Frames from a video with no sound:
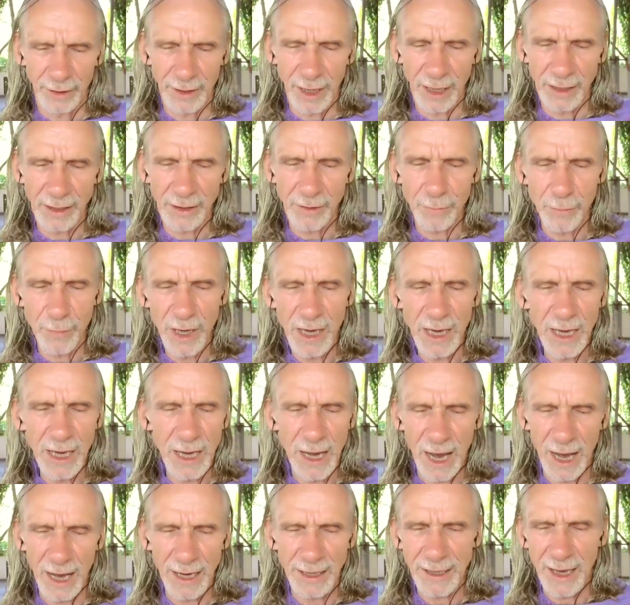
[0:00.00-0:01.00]
that
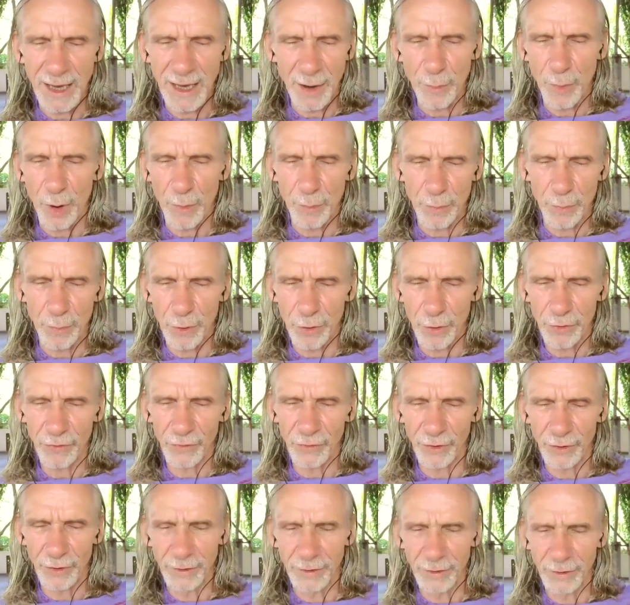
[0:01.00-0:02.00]
me, I am a
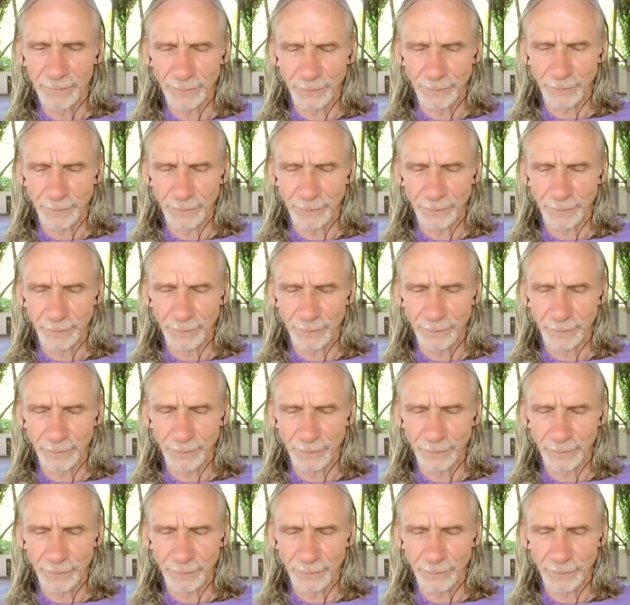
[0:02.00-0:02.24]
person,